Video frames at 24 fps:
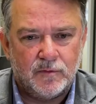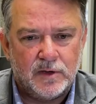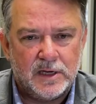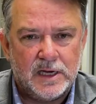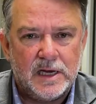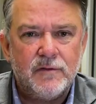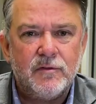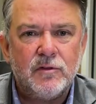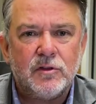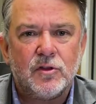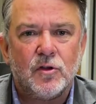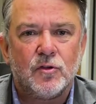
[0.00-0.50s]

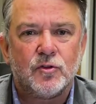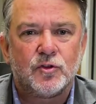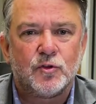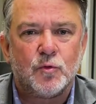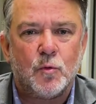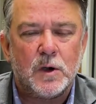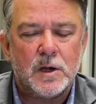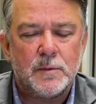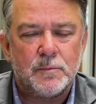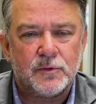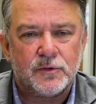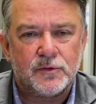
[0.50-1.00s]
even those
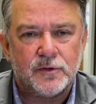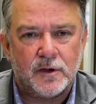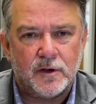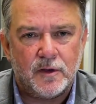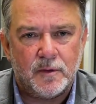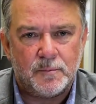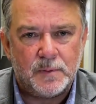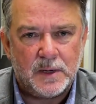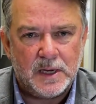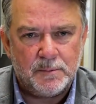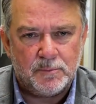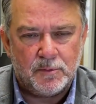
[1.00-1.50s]
20% of
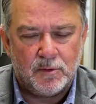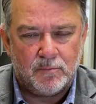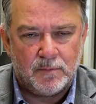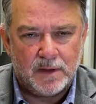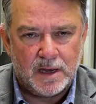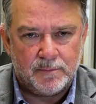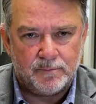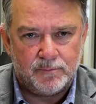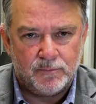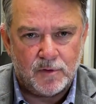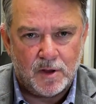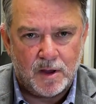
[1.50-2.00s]
the people
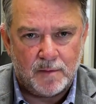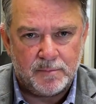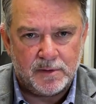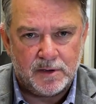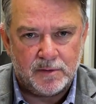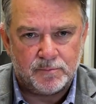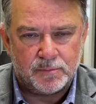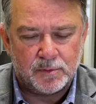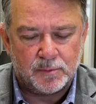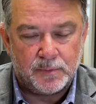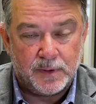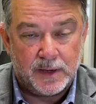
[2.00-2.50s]
might not
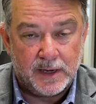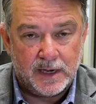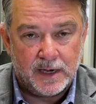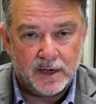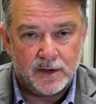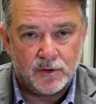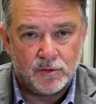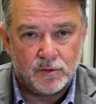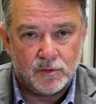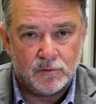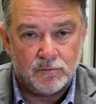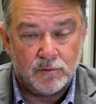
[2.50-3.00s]
be
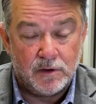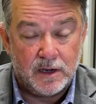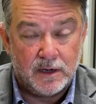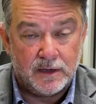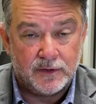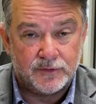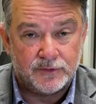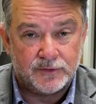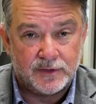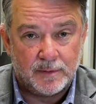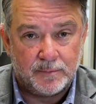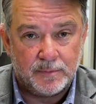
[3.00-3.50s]
prepared or ready
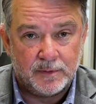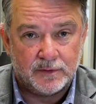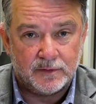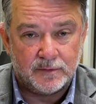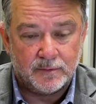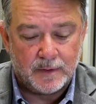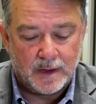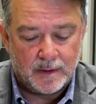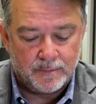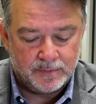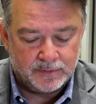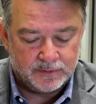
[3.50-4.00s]
to step
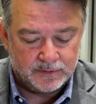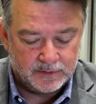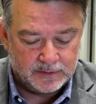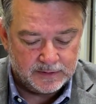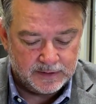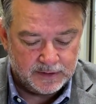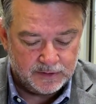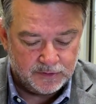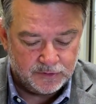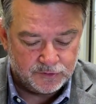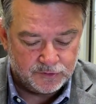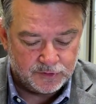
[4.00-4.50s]
up into
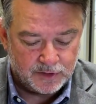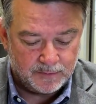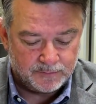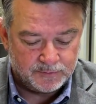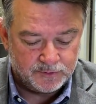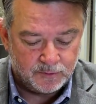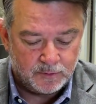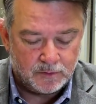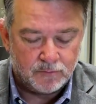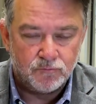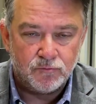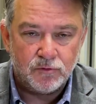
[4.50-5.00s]
leadership.
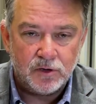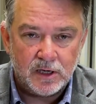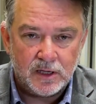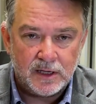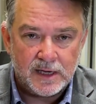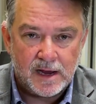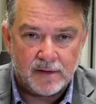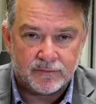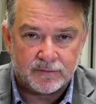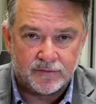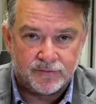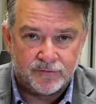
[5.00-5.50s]
So we
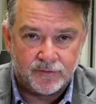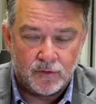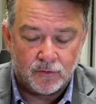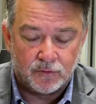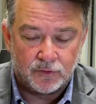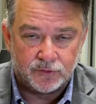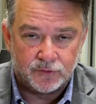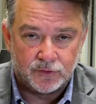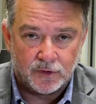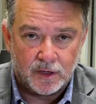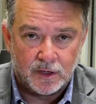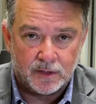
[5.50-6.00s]
really have to
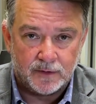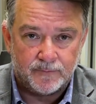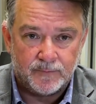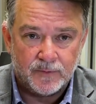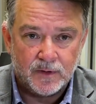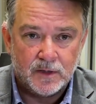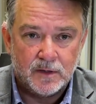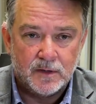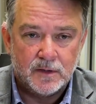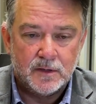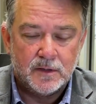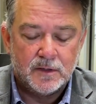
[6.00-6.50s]
focus on
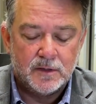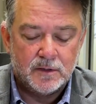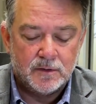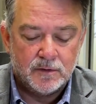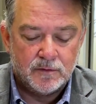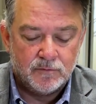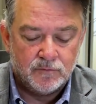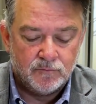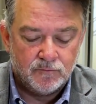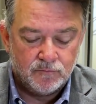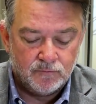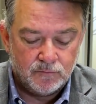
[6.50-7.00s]

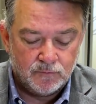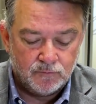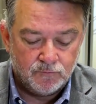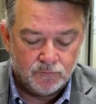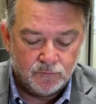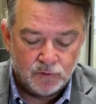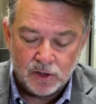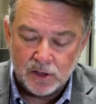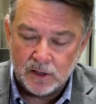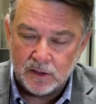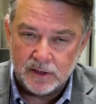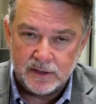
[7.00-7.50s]

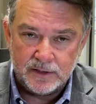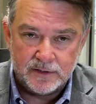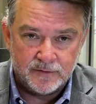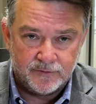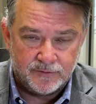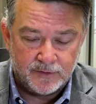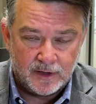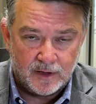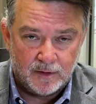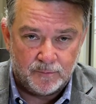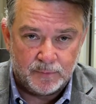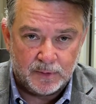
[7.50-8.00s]
really
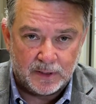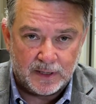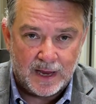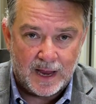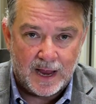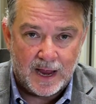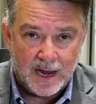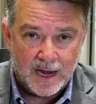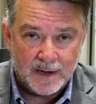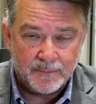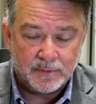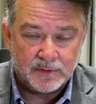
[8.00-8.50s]
developing
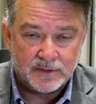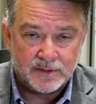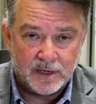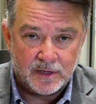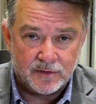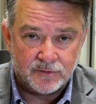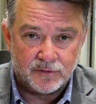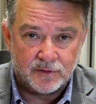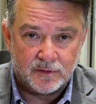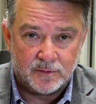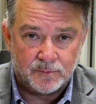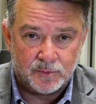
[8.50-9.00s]
high
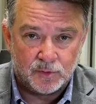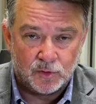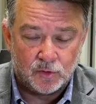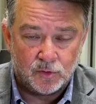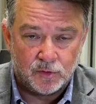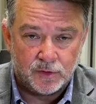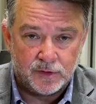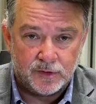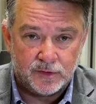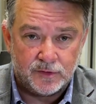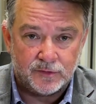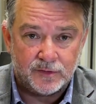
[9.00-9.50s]
potential
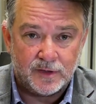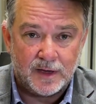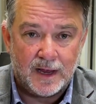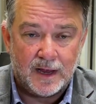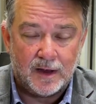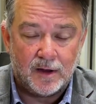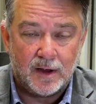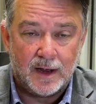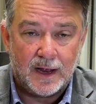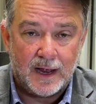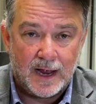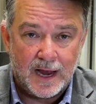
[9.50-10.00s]
employees,
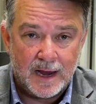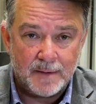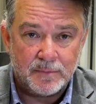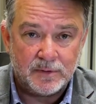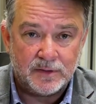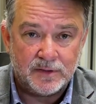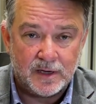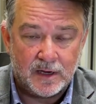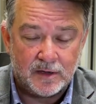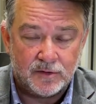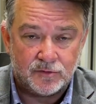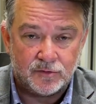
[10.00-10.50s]
high
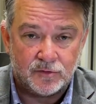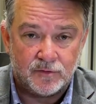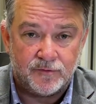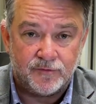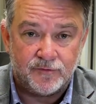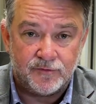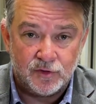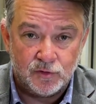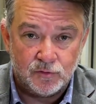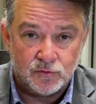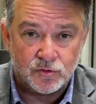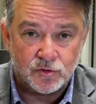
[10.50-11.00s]
potential
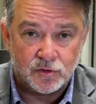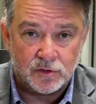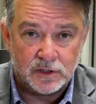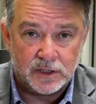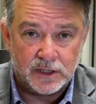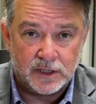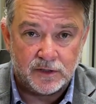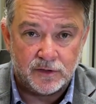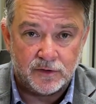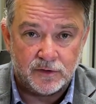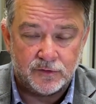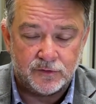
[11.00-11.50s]
future
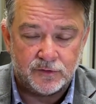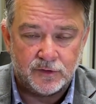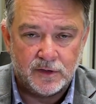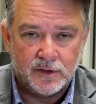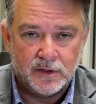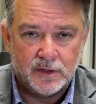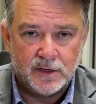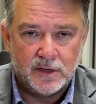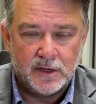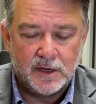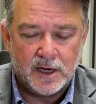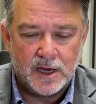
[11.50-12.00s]
leaders,
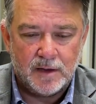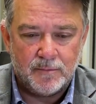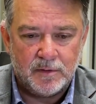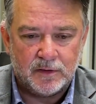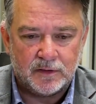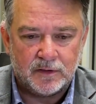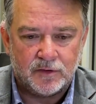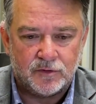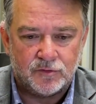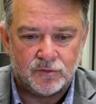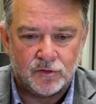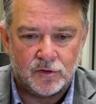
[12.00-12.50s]
and
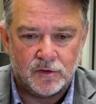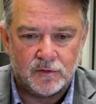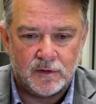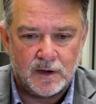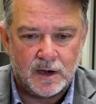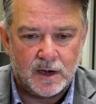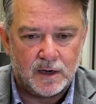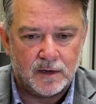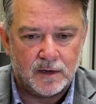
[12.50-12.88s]
making sure